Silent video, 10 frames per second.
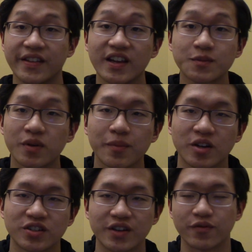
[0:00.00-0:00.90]
And that's pretty
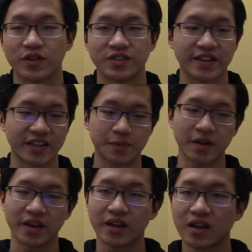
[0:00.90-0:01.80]
much it for
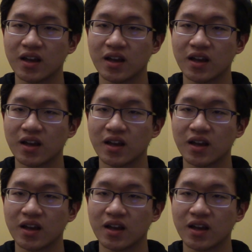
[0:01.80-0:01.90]
CSP.